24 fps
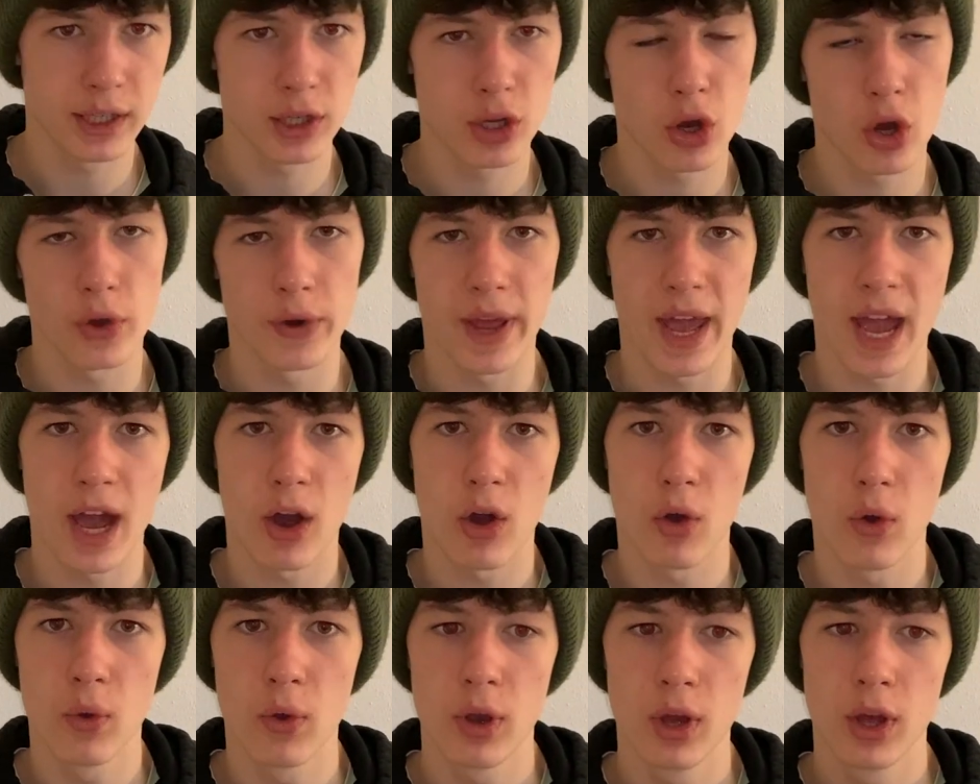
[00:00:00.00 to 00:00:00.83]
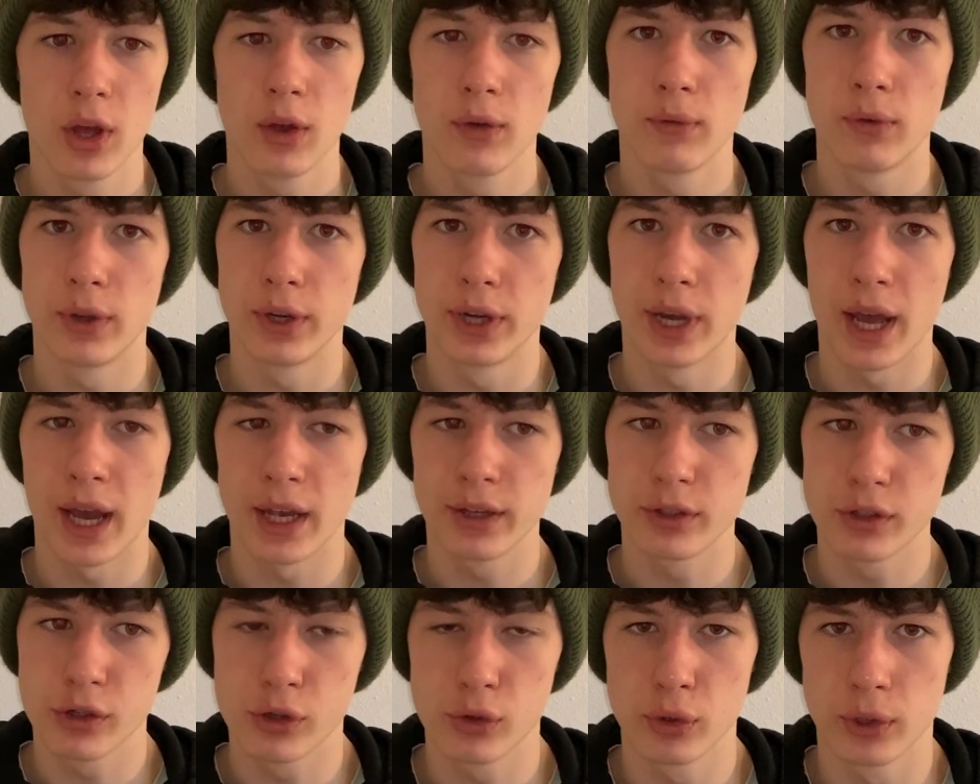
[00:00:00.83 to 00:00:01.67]
on how the
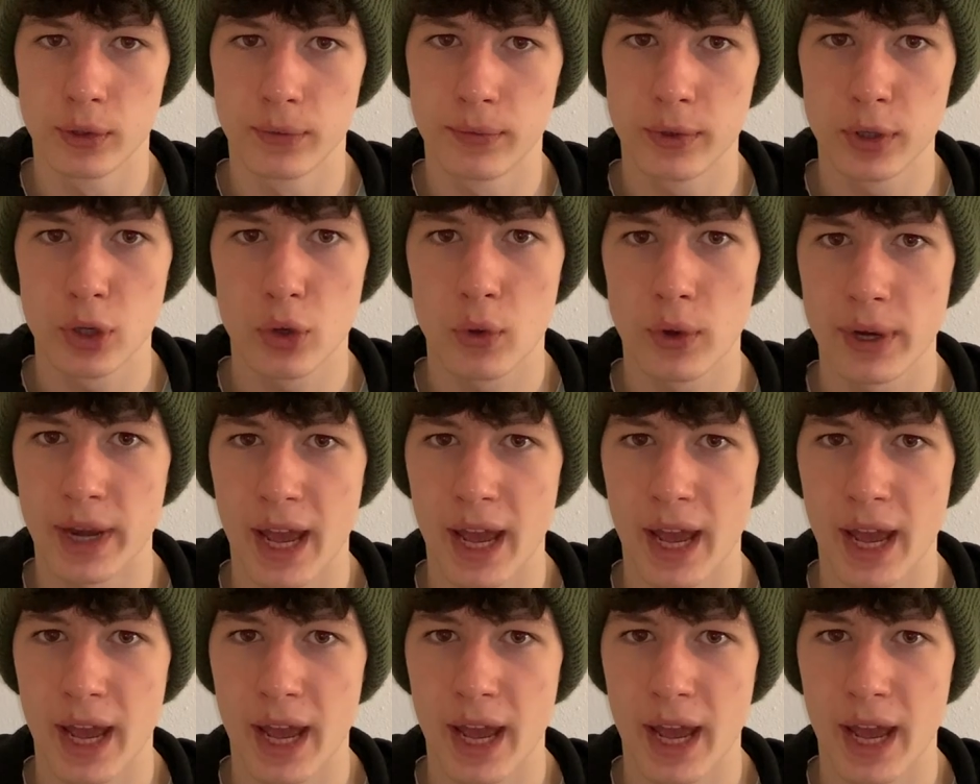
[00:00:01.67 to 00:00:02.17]
Nyjah shoes feel